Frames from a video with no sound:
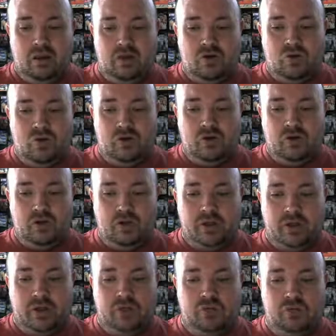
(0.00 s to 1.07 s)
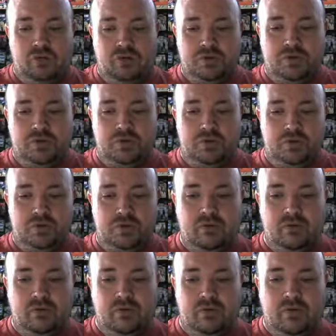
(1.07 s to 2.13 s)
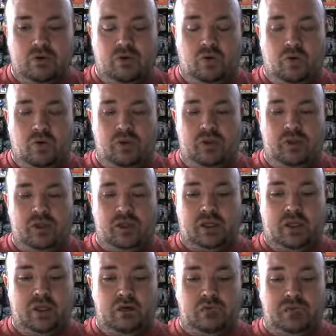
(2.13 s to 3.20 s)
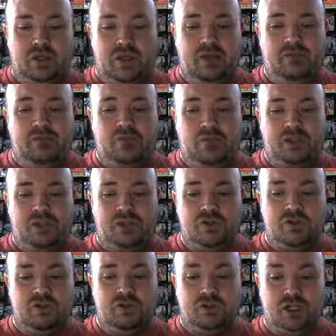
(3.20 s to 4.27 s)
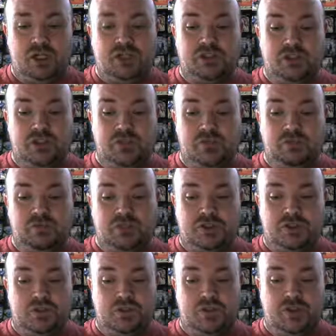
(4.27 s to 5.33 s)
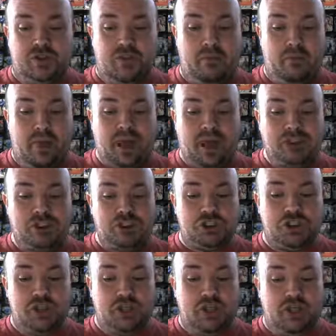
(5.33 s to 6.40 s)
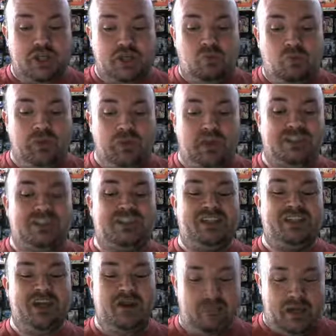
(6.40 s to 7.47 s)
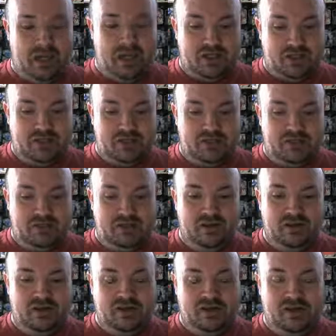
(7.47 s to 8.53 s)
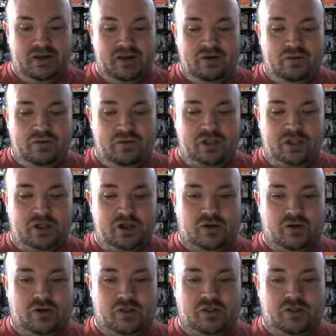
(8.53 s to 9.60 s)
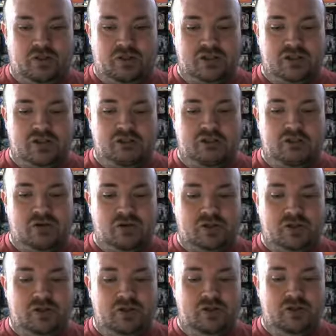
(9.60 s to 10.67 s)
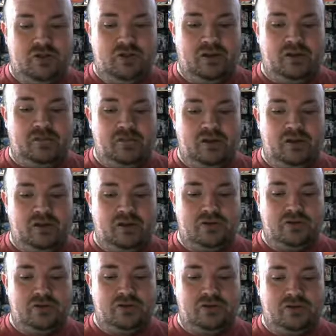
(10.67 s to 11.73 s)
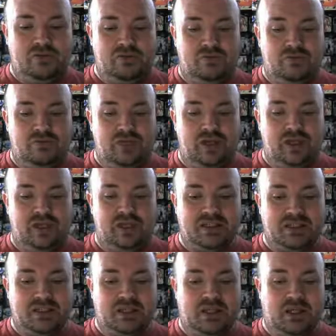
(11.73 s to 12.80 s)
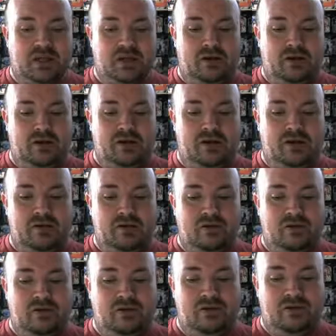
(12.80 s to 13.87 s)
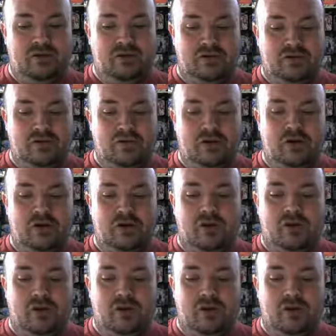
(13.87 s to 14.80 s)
corner cubes, or the cubes, even once you've changed the cubes to where they match, they will not stay matched, which increases the difficulty level to an insane degree.